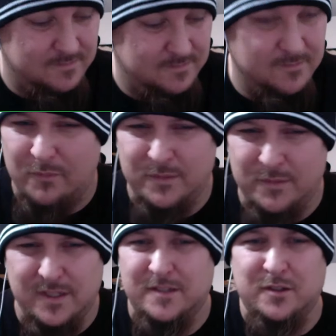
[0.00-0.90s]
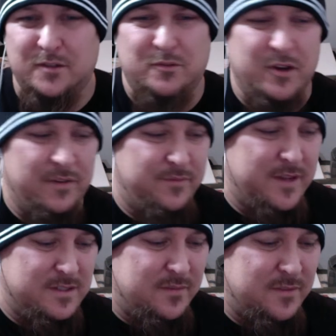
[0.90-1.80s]
Oh, geez. Good grief.
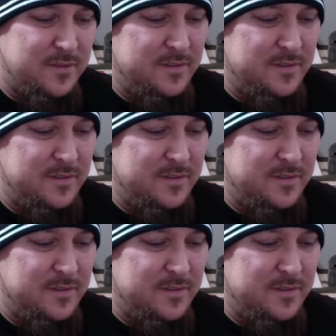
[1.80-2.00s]
Yes, definitely.